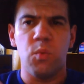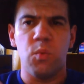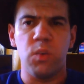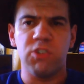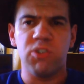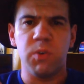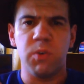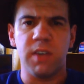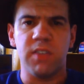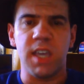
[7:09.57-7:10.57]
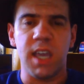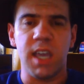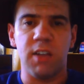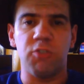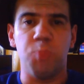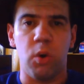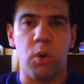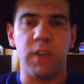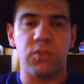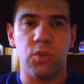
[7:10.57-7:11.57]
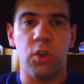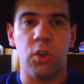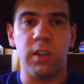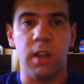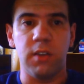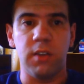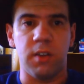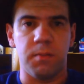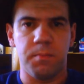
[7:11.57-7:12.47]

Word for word: when she was at the English boarding school in London.